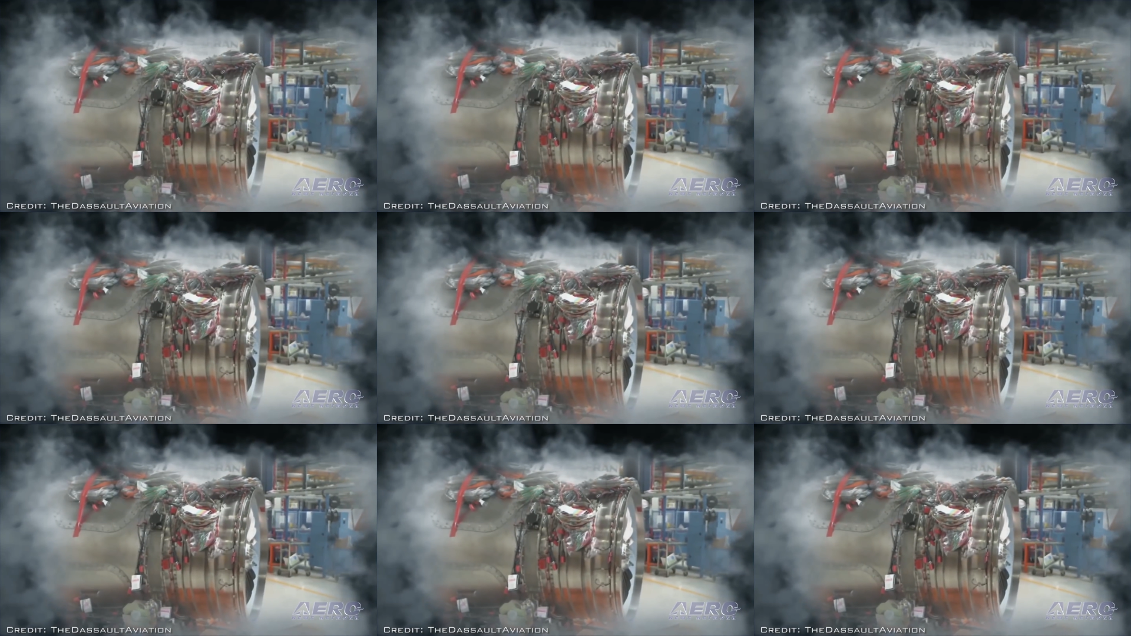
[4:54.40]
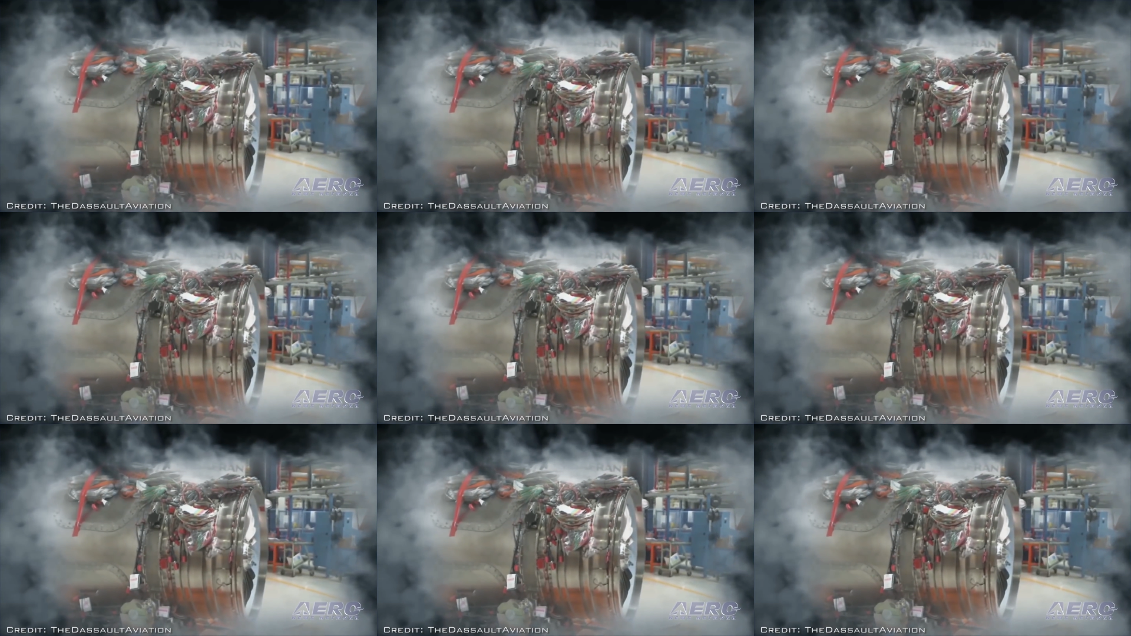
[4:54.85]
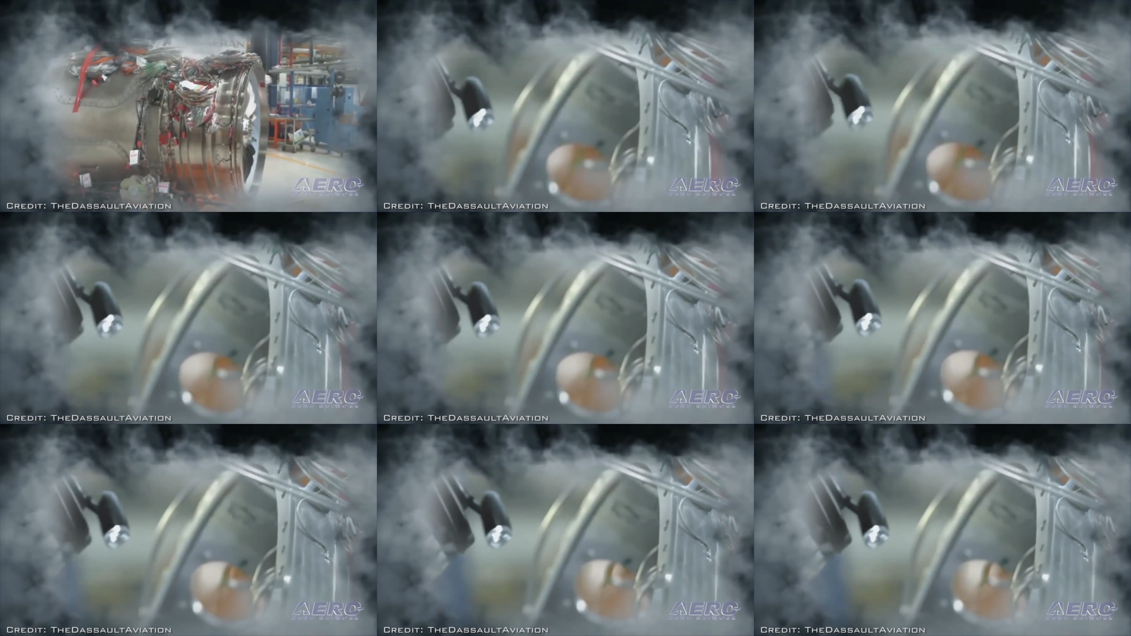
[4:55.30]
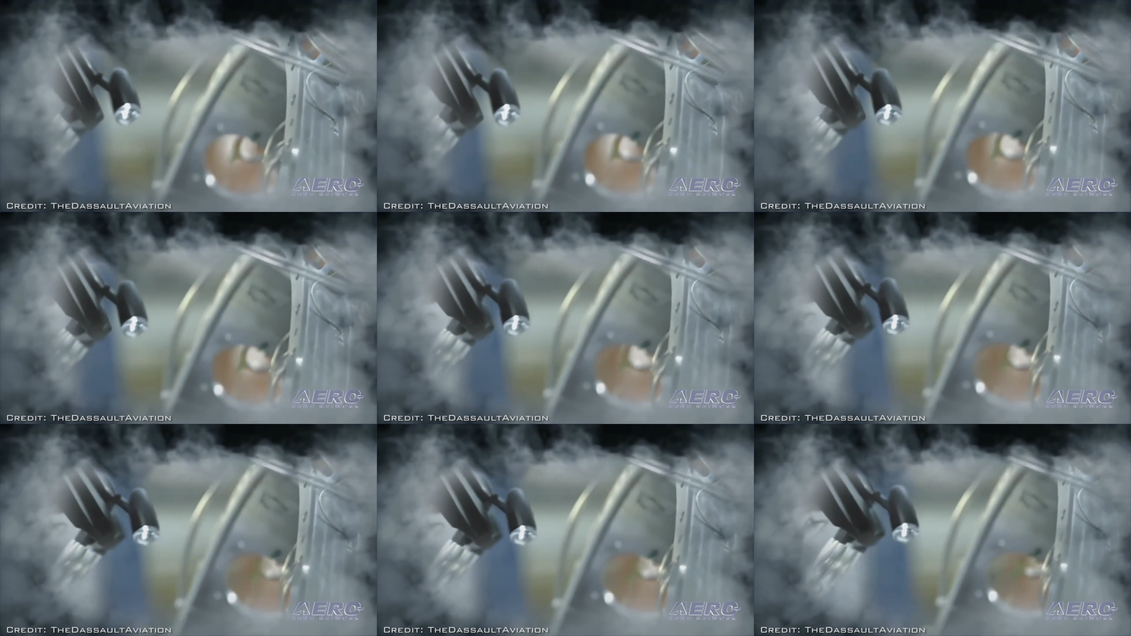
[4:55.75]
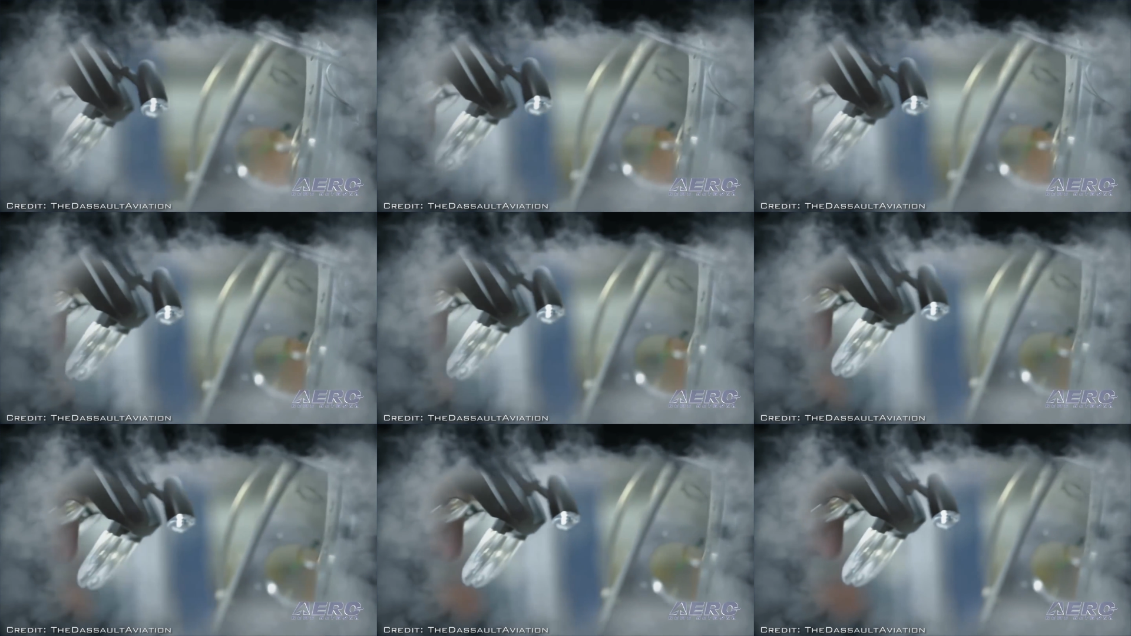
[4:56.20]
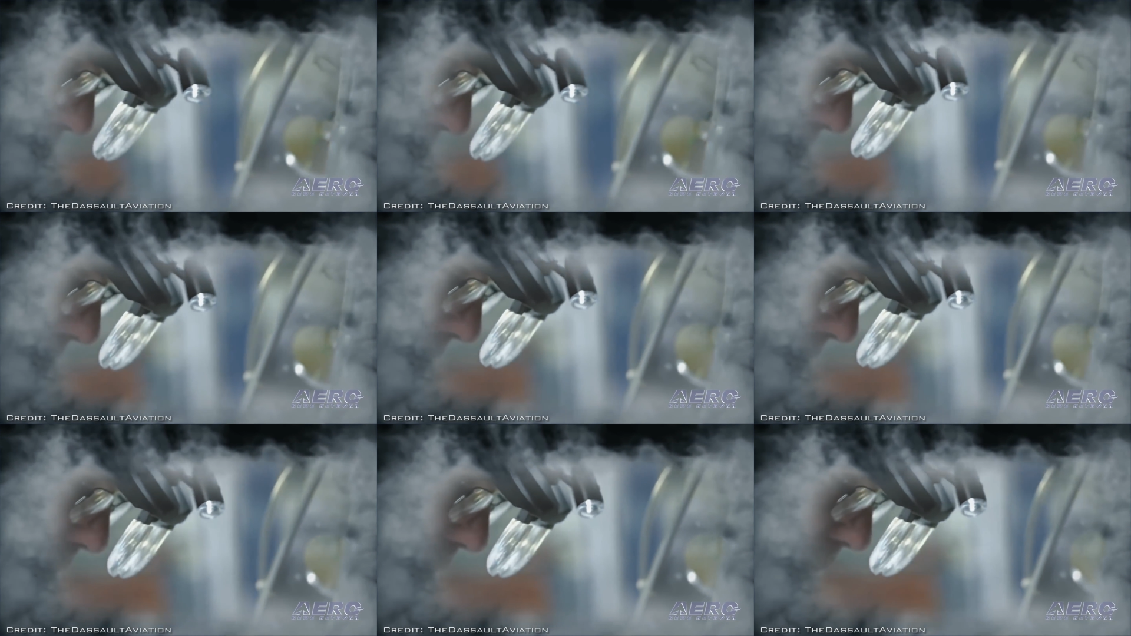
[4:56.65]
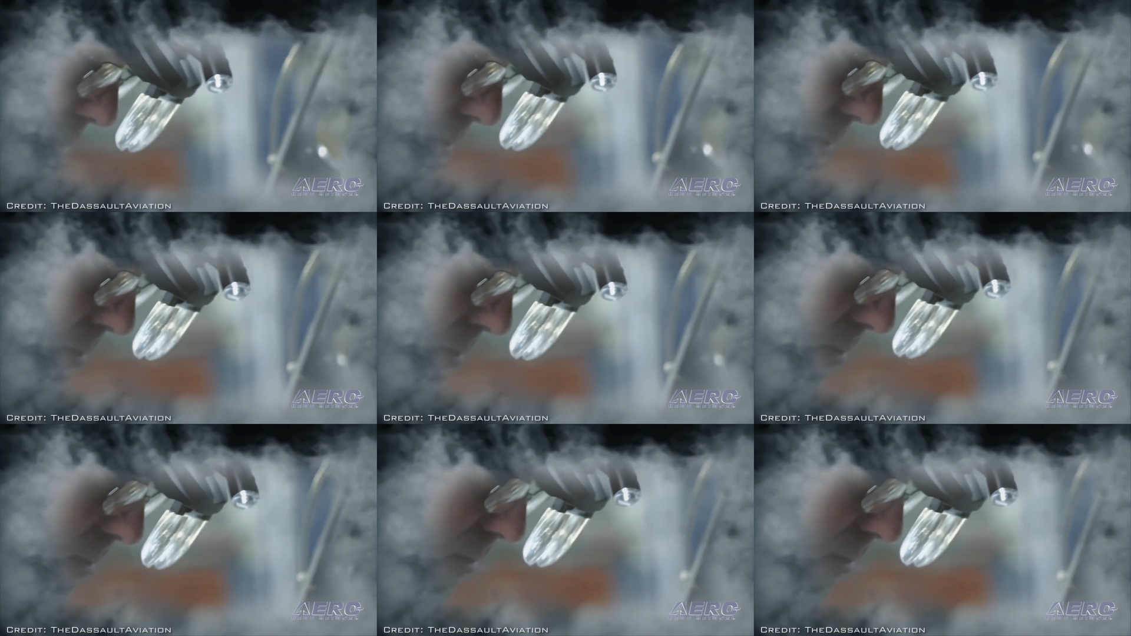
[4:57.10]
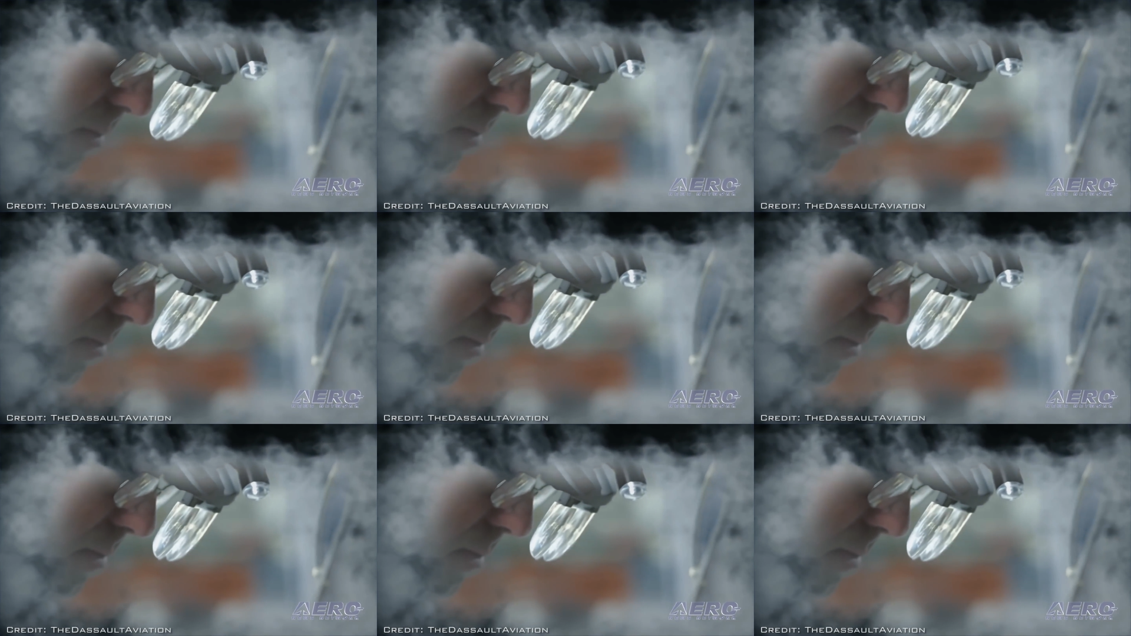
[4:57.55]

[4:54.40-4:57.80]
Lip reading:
No face is visible, so there are no lips to read.